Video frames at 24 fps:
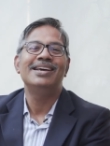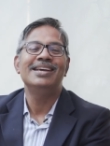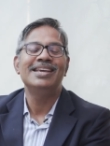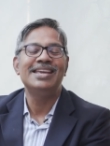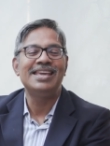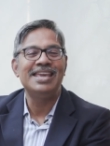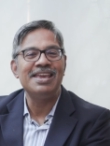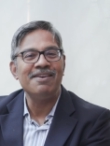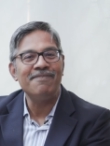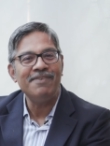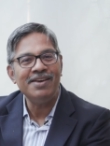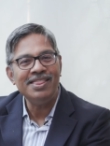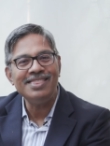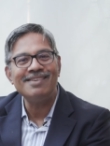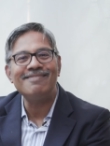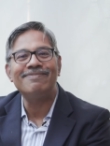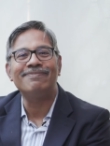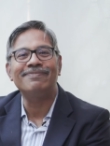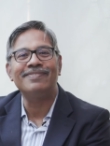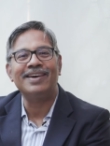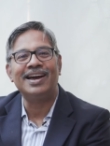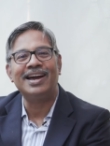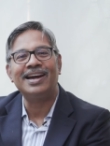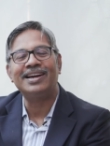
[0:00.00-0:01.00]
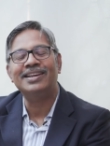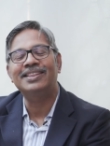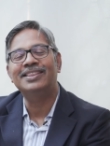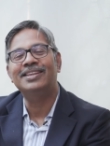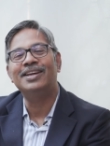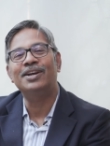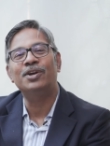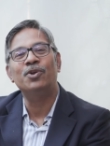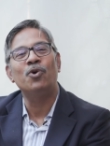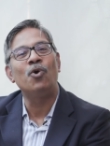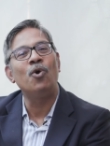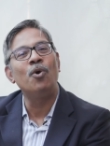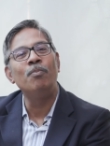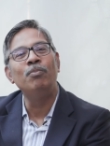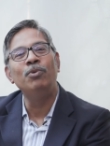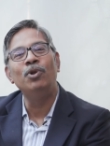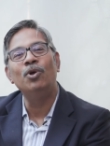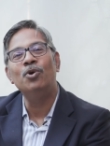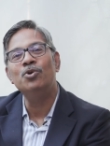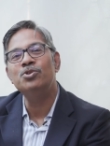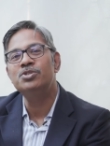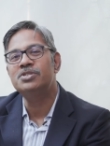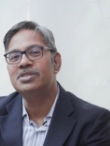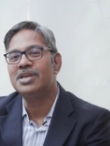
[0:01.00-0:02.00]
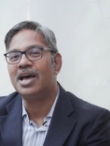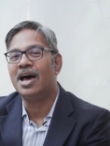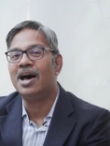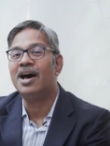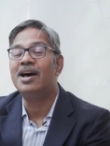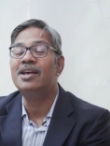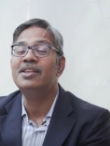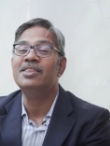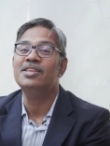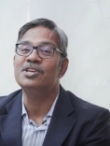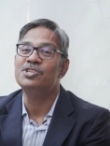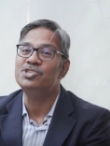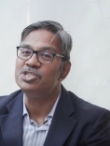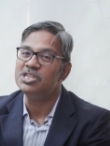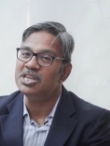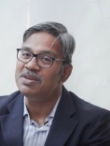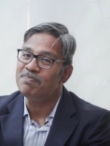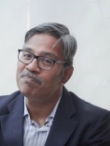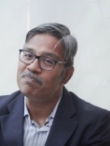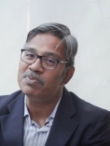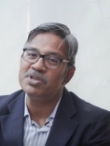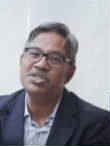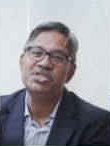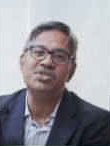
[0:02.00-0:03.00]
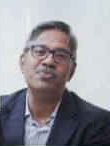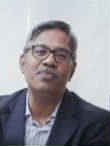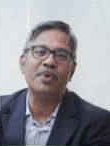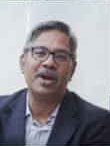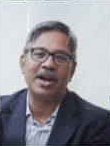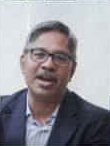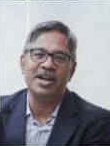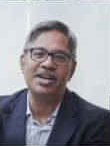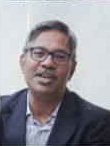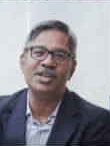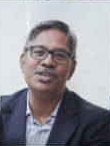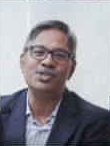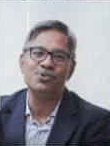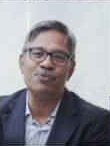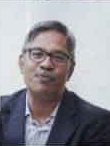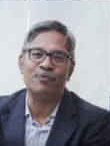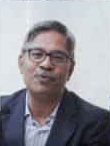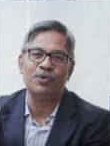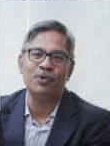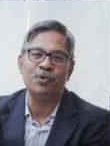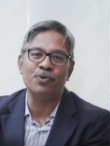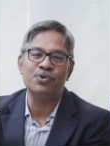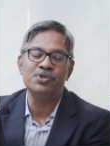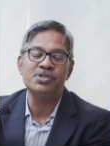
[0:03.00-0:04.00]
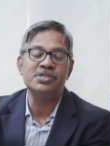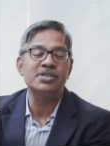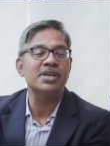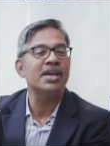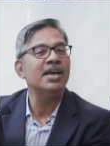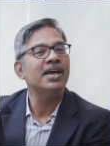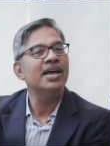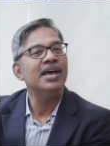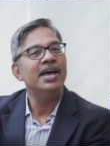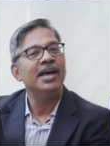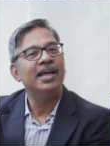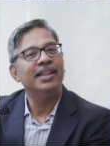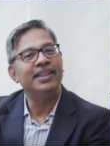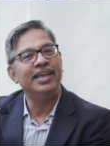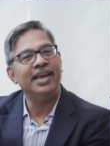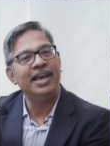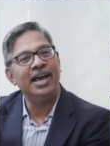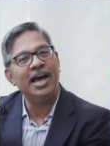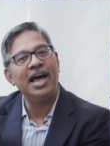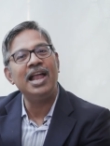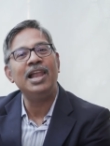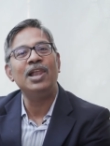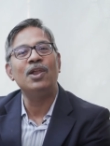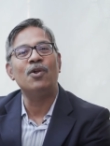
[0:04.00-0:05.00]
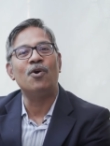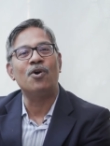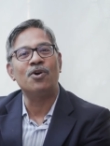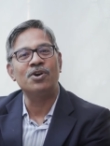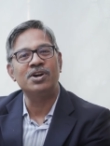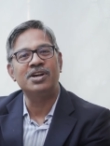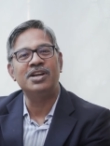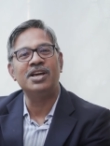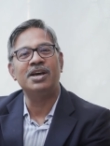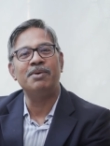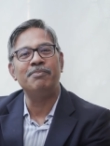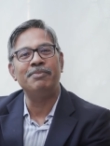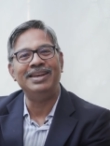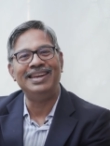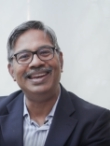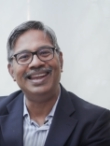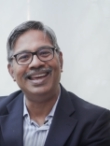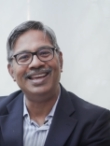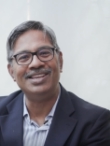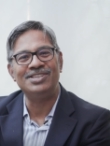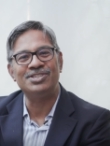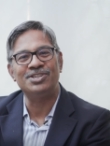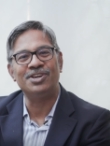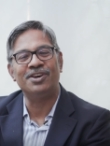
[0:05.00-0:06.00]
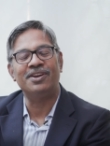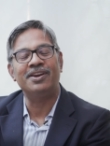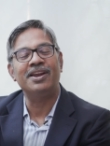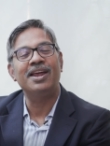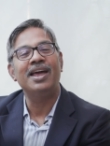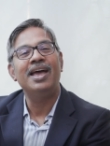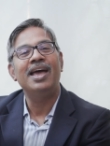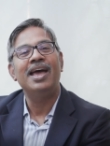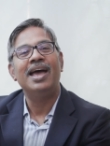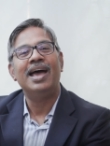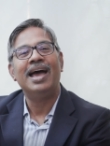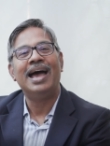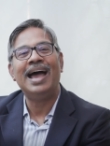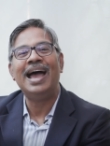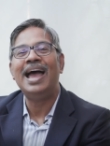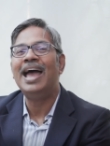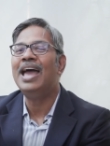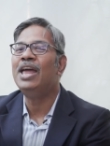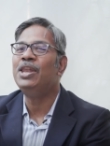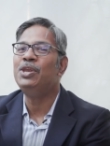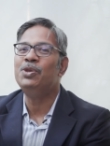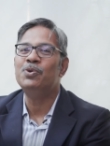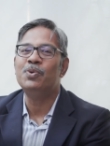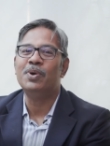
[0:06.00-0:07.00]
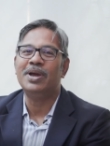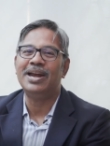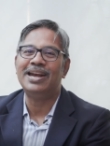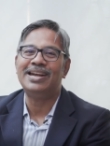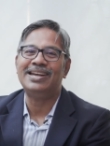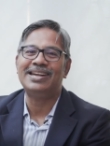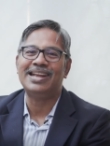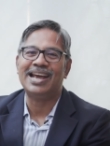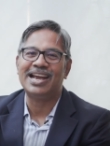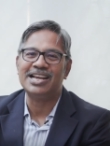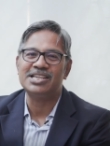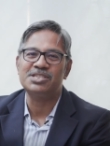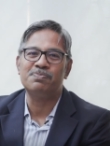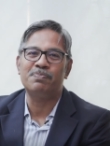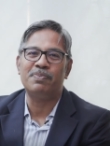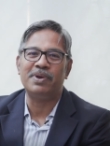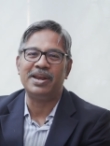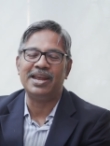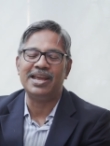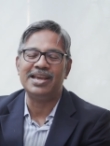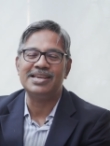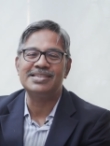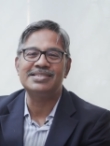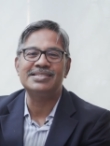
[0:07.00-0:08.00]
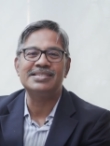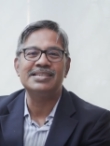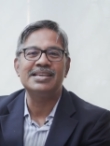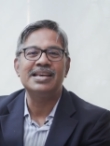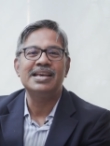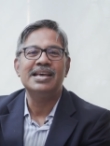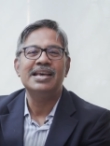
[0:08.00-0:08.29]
Given the fact that home loans are the cheapest varieties of loans, they are long-term in nature, and you get tax breaks,